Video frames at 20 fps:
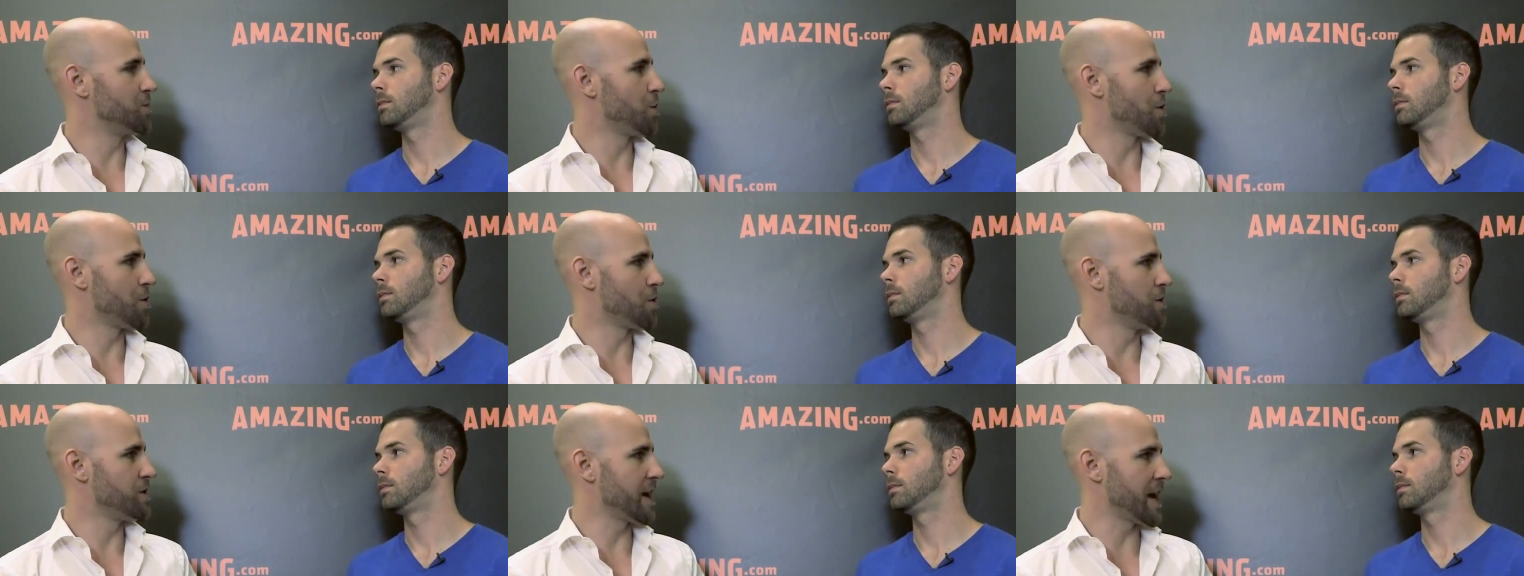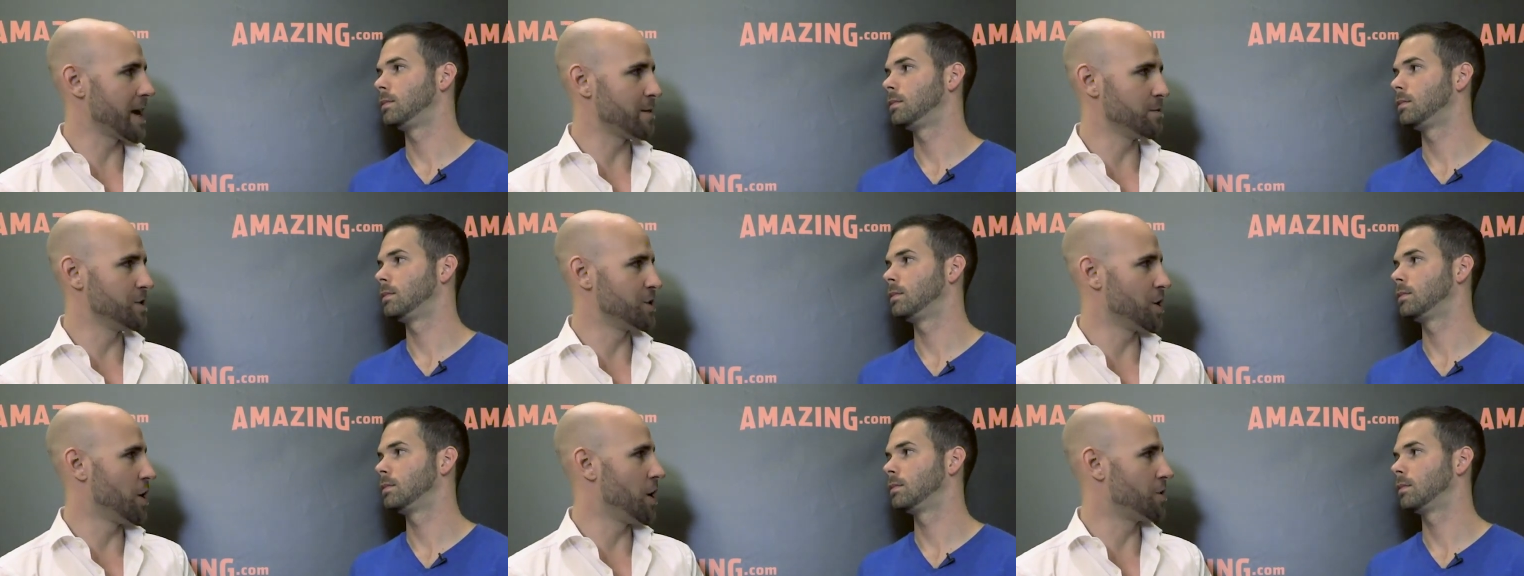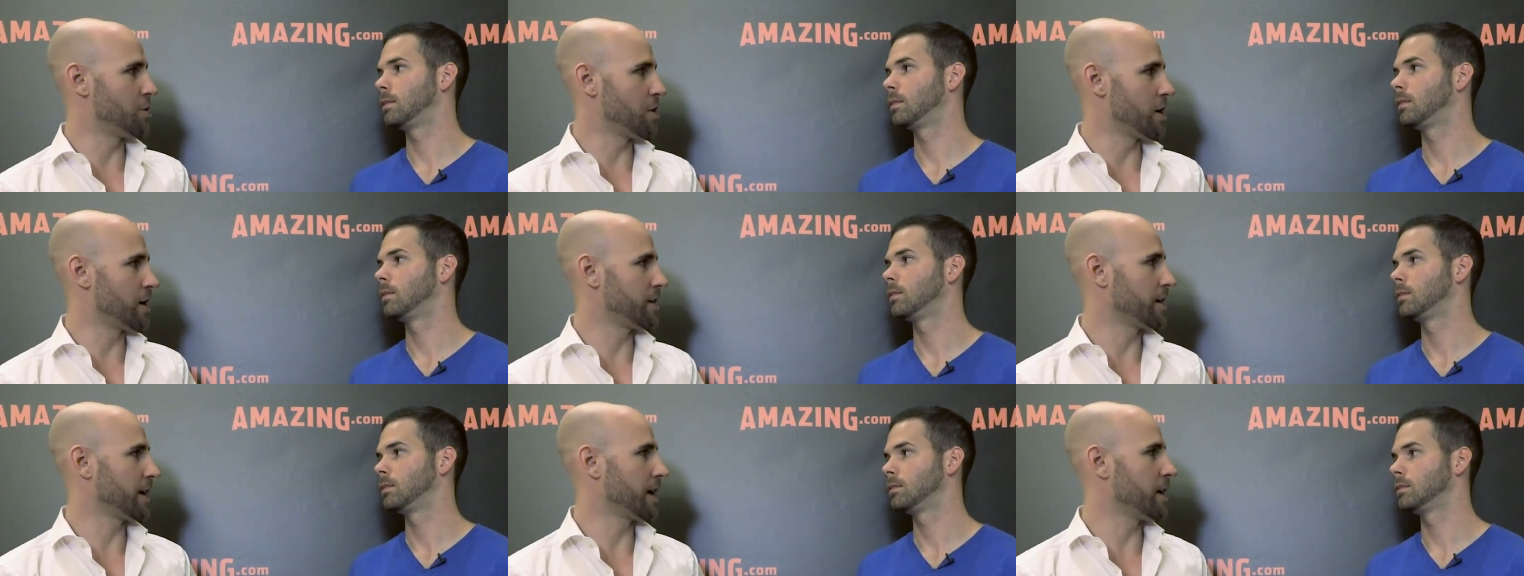Speaker 1: whether it's Amazon or
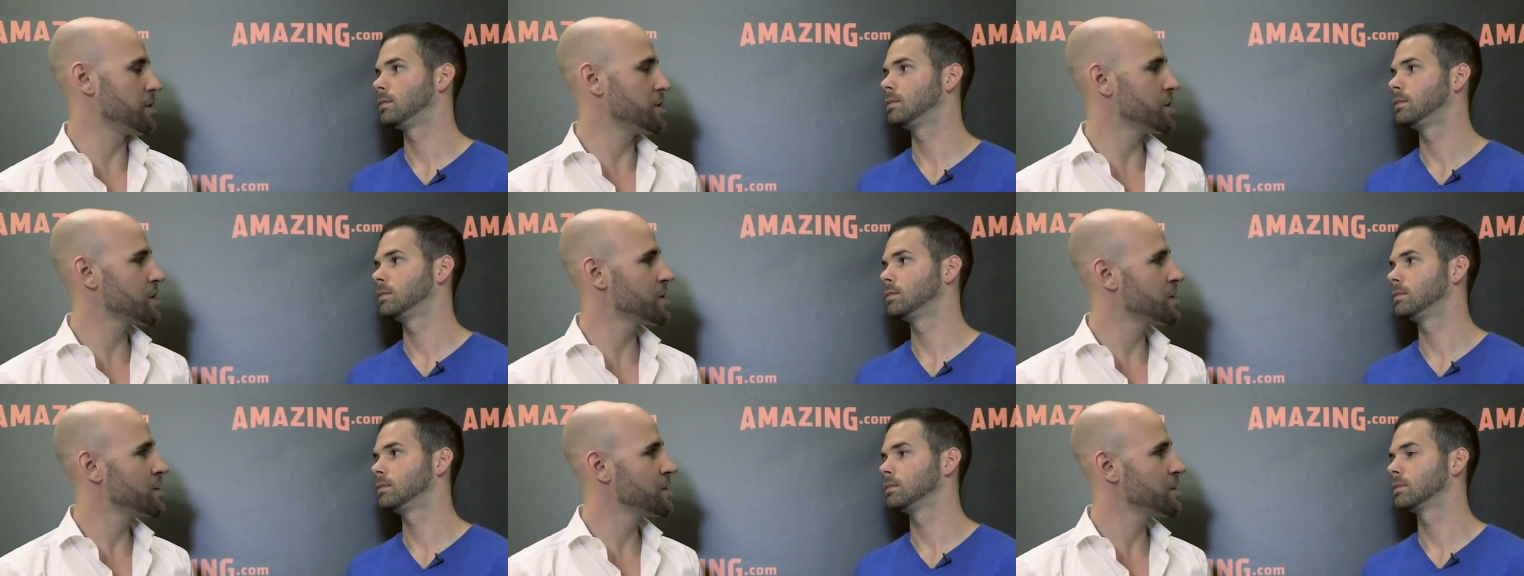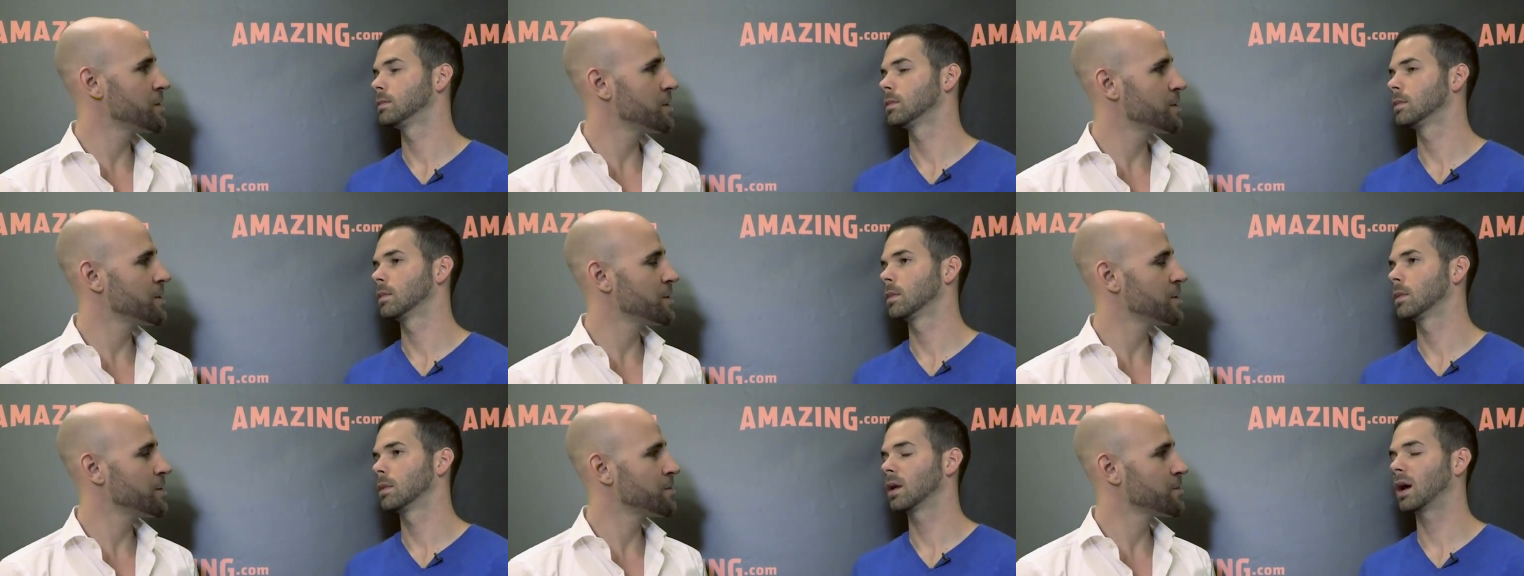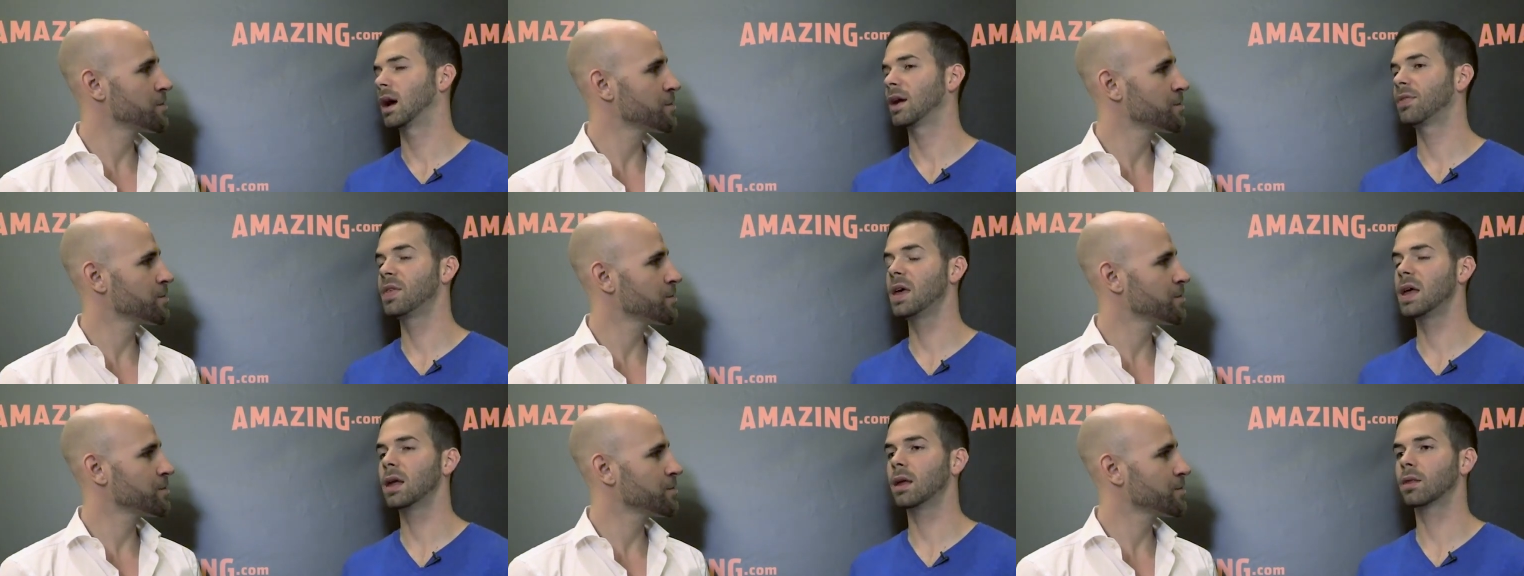anything else? I
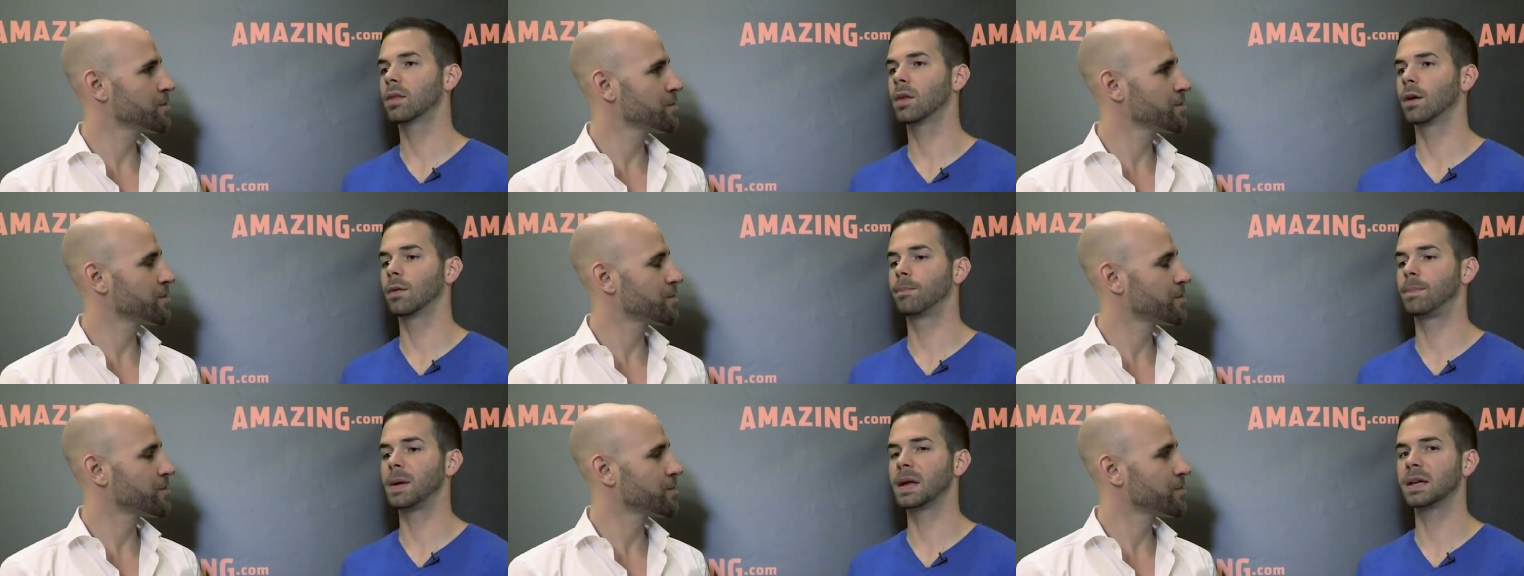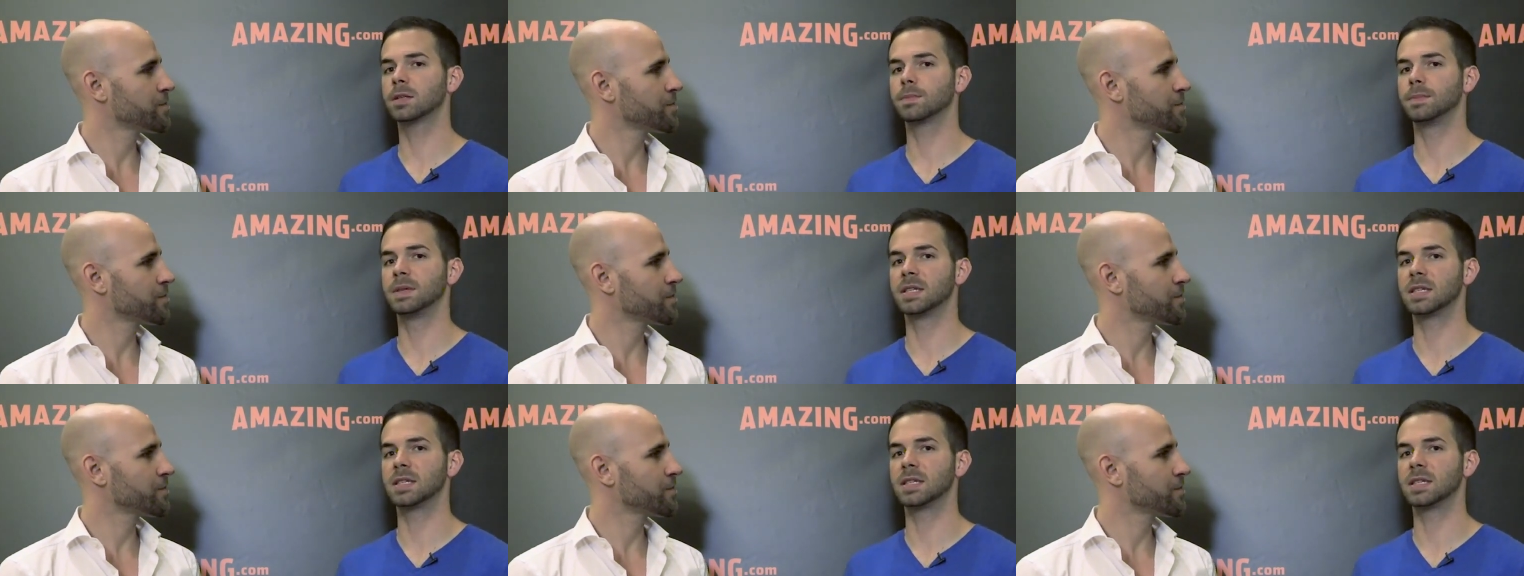think the biggest